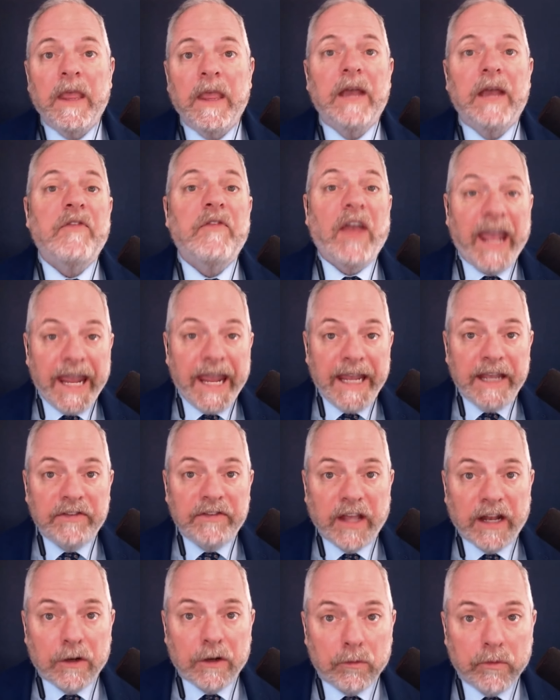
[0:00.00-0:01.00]
If Hayes
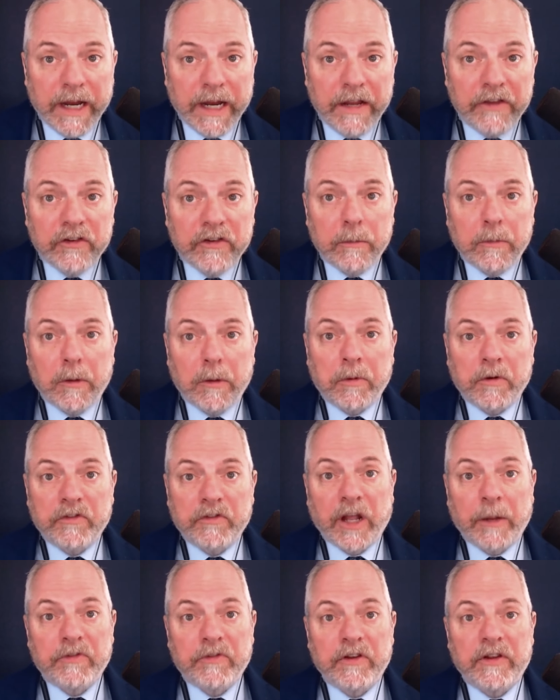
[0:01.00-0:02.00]
had a reasonable
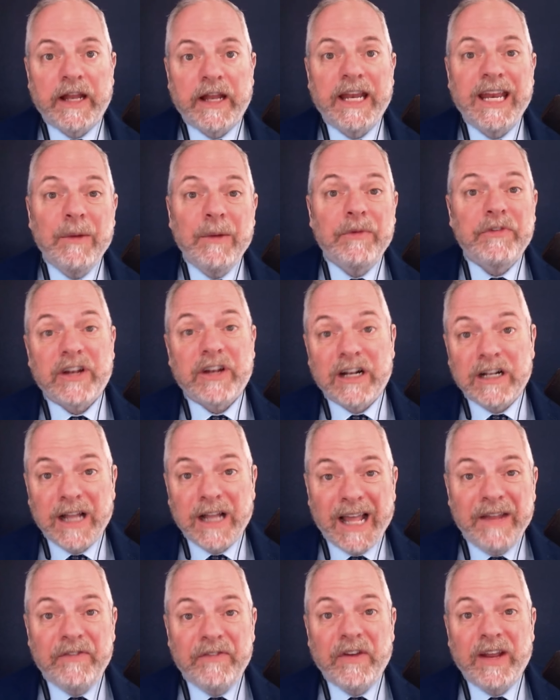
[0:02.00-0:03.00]
perception that he was in a
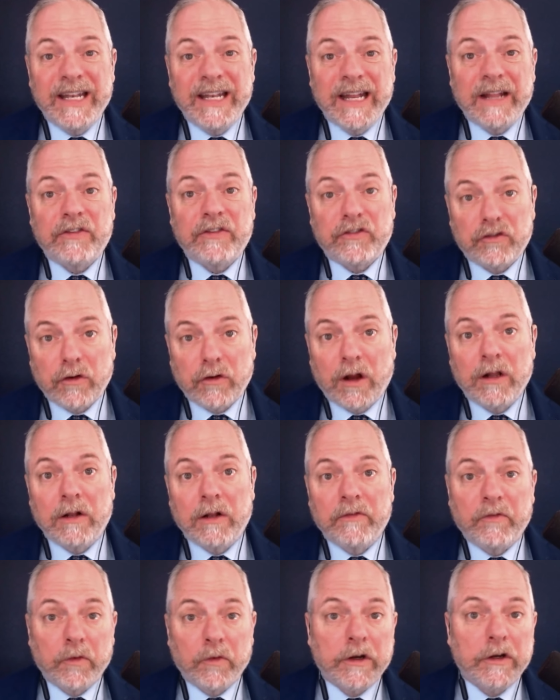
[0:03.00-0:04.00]
life and death
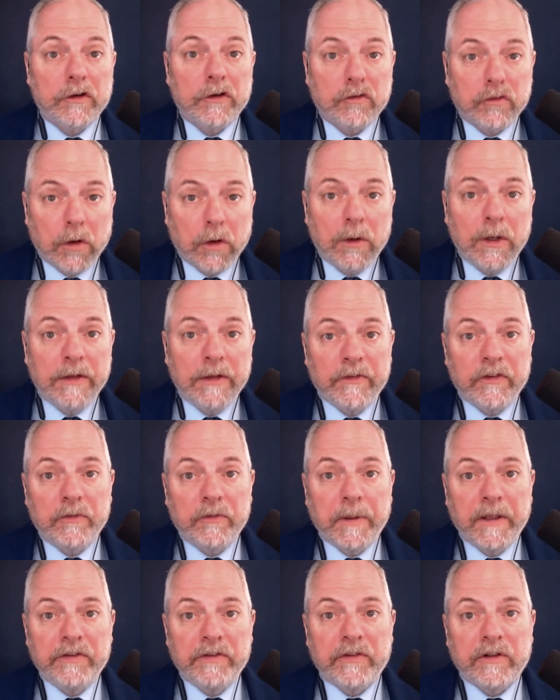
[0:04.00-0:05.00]
struggle for control of his
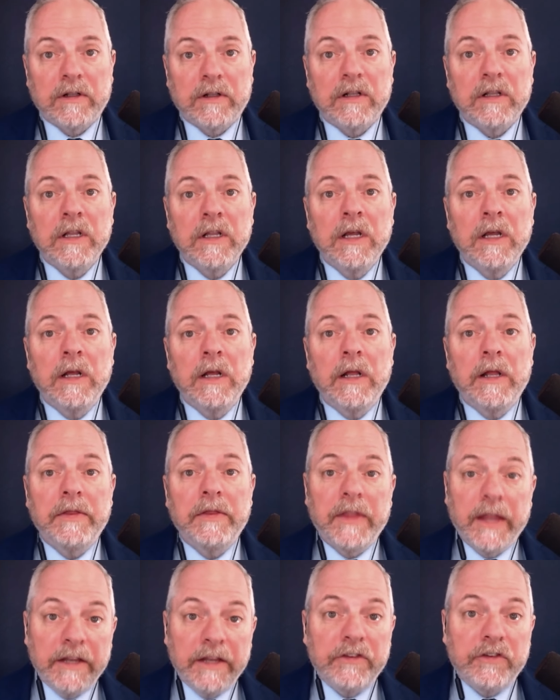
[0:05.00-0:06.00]
pistol,
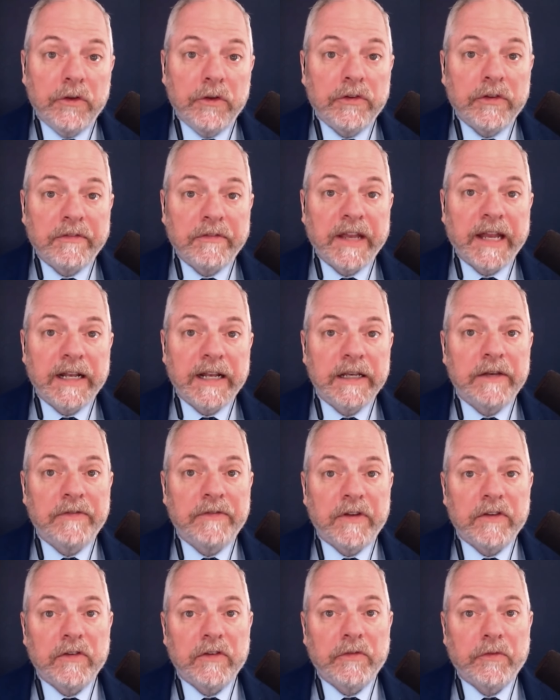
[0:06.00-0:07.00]
then his use of deadly
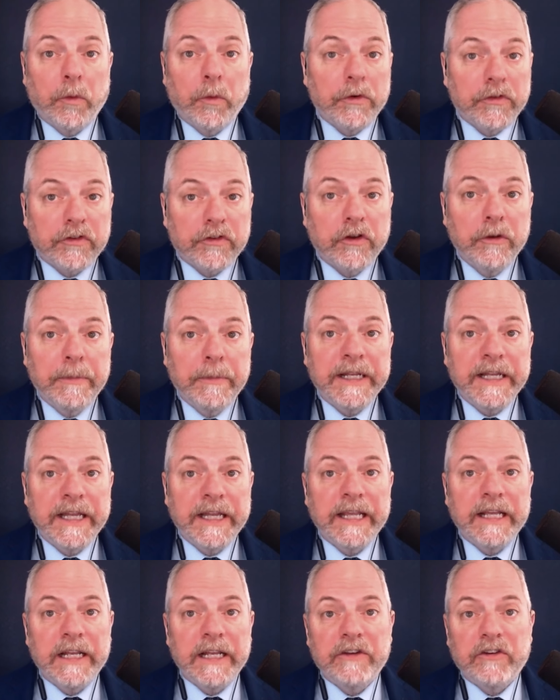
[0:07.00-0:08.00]
defensive force could be
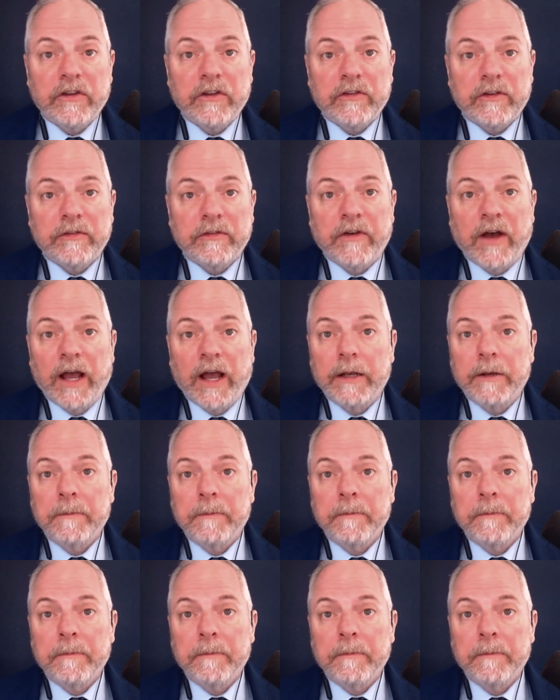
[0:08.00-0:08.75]
legally justified.